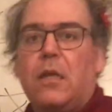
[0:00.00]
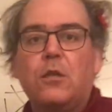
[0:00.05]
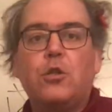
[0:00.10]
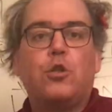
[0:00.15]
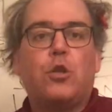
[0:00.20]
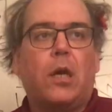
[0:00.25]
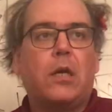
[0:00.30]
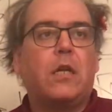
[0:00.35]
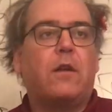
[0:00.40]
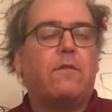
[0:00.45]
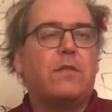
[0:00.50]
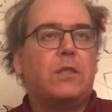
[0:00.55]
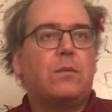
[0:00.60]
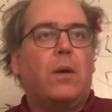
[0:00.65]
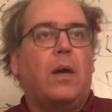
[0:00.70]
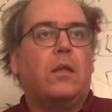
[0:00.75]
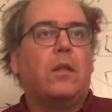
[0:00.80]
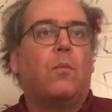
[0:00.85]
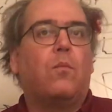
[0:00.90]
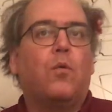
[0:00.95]
constructive as
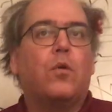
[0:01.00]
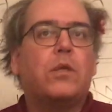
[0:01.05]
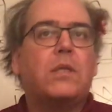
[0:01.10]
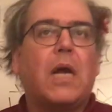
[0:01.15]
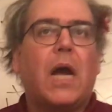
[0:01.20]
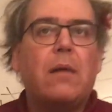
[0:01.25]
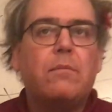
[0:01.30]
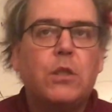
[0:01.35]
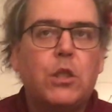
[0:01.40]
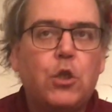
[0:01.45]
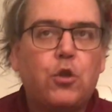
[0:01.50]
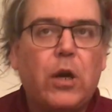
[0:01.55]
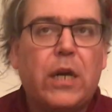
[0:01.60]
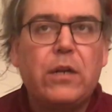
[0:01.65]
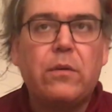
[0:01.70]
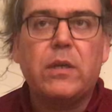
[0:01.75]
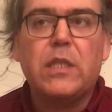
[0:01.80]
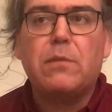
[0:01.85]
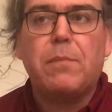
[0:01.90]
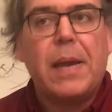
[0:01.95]
well. The more times you try
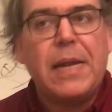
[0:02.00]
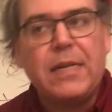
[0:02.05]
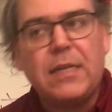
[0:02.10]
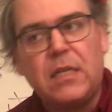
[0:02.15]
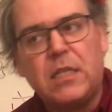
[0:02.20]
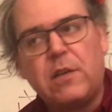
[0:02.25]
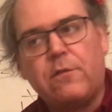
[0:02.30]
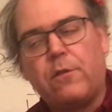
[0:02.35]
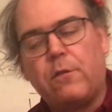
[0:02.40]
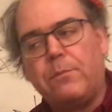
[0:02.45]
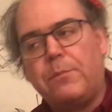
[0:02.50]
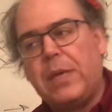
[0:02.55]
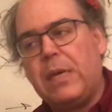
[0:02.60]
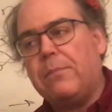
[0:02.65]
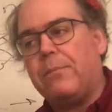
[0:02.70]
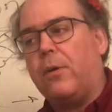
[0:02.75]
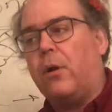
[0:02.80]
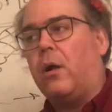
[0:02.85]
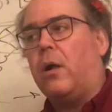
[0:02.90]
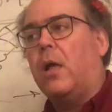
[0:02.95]
to explain it to different
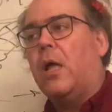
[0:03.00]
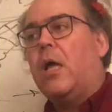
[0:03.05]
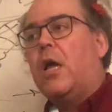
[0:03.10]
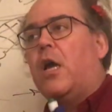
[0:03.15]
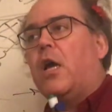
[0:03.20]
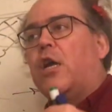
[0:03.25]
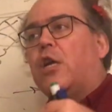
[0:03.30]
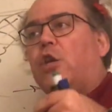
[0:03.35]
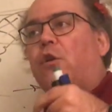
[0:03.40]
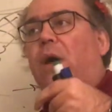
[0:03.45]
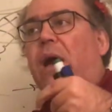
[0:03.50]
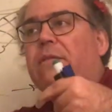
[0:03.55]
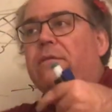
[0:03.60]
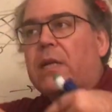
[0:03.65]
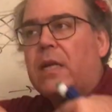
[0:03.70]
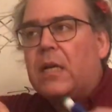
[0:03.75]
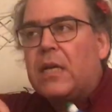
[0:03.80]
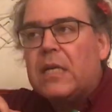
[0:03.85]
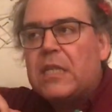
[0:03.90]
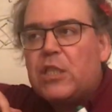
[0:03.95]
people, you have
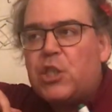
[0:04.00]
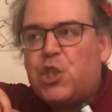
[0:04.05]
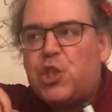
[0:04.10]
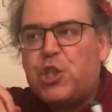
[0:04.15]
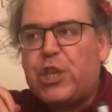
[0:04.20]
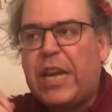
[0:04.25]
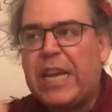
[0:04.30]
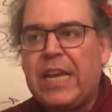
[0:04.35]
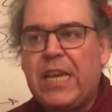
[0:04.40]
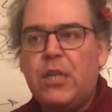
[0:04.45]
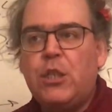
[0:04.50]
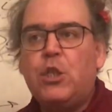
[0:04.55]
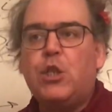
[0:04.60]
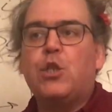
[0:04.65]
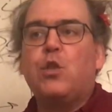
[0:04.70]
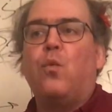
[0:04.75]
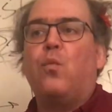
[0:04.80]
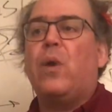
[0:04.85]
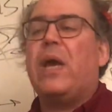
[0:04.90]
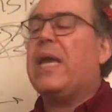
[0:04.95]
to
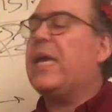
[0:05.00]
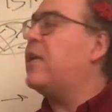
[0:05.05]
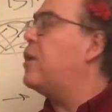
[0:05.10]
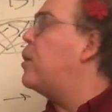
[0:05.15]
change the way